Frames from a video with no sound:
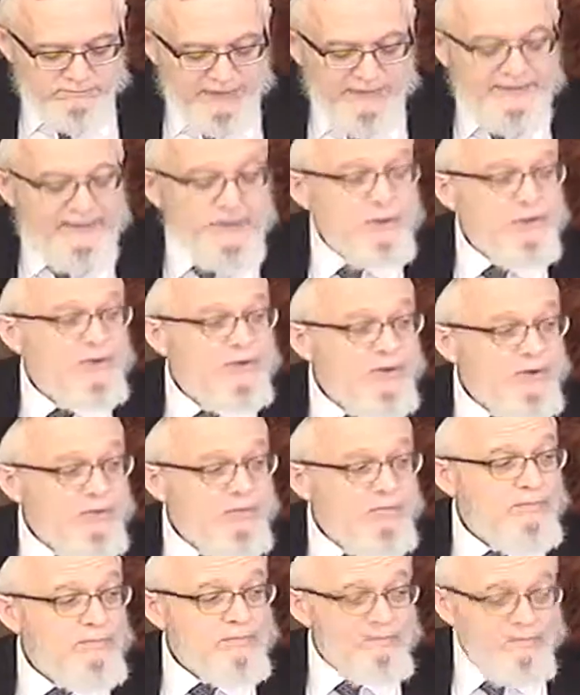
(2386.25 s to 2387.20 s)
they will know,
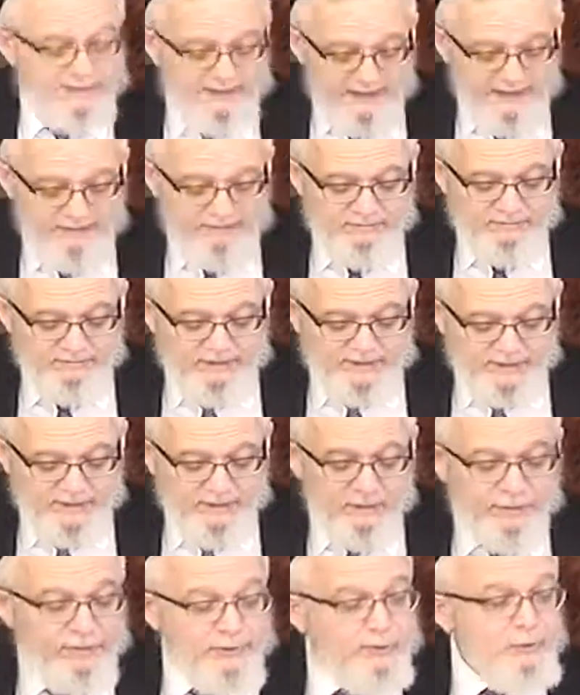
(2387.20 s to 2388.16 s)
my, meaning
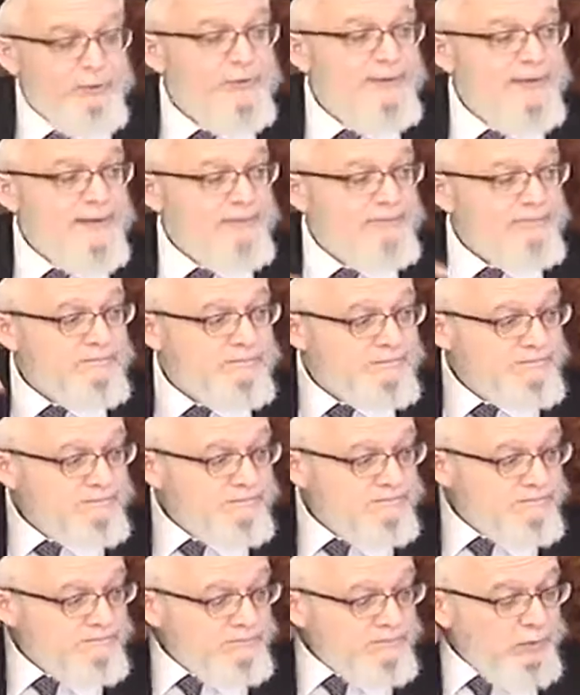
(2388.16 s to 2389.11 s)
through them,
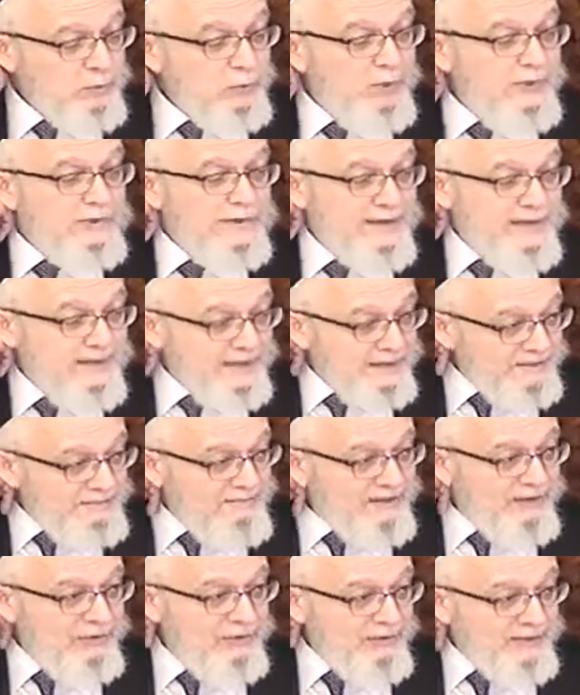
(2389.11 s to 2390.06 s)
whether they
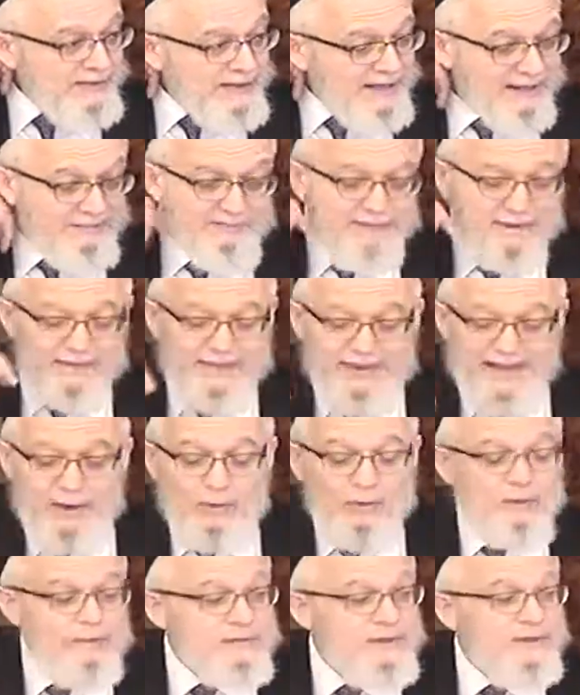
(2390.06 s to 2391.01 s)
admit it or not, but that
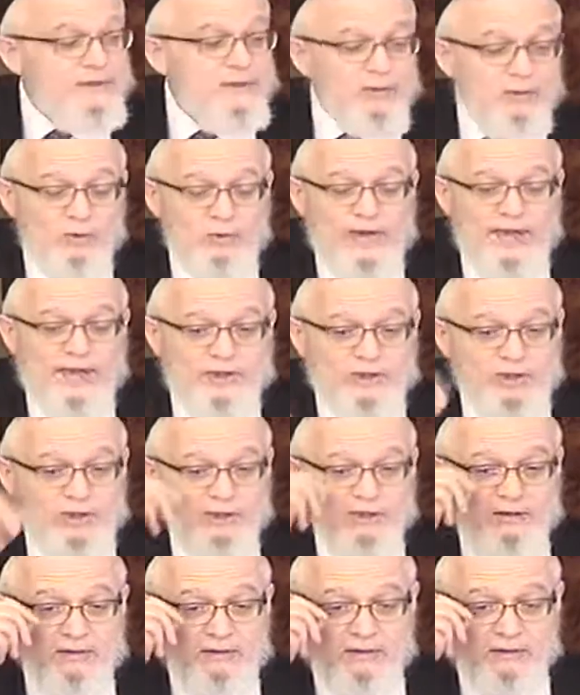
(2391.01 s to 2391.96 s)
will be the
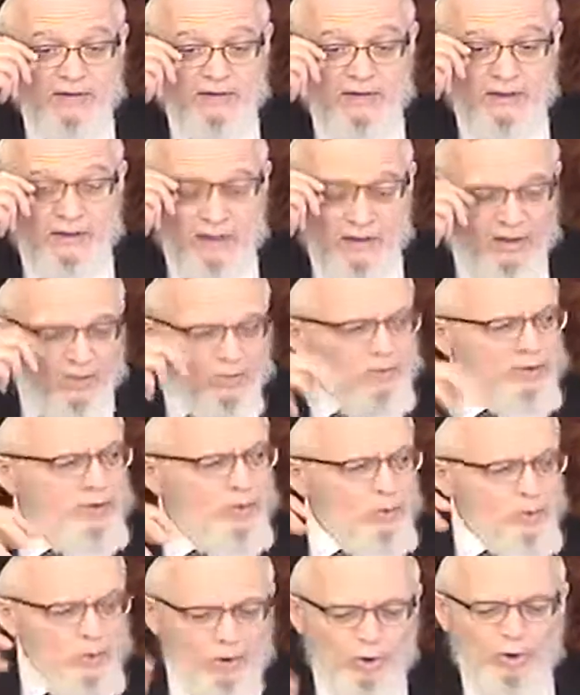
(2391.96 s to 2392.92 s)
location where the
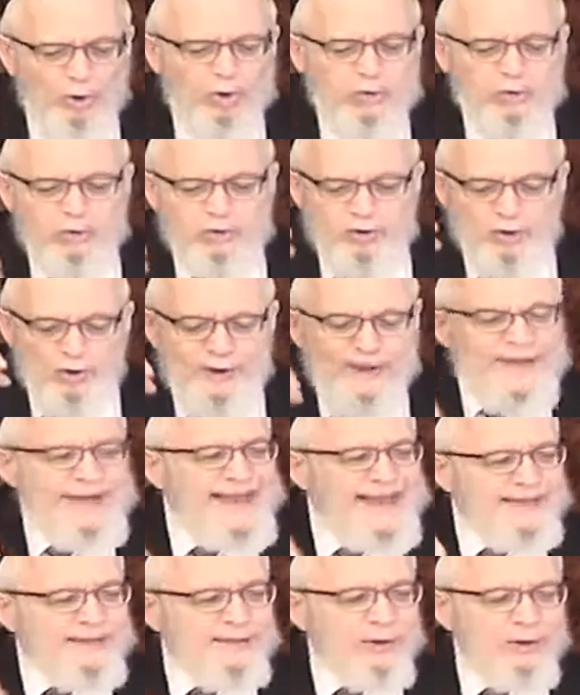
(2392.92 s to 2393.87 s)
world, looking
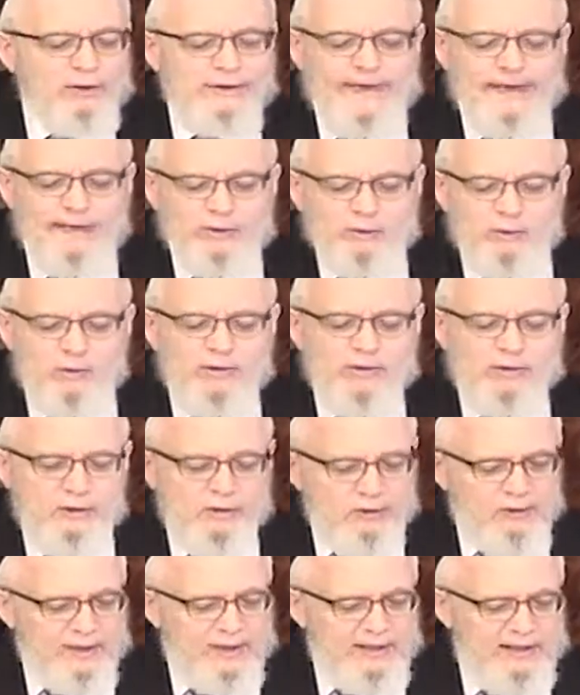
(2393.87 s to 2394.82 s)
at the location, will
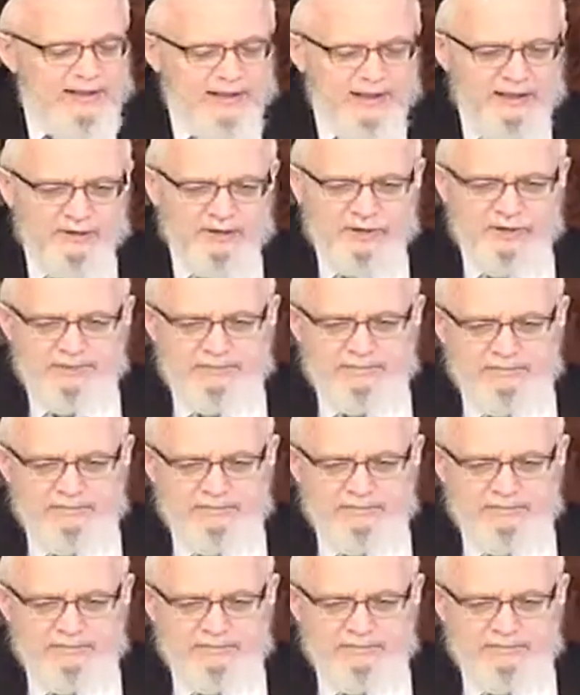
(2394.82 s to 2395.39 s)
know On the Hashem.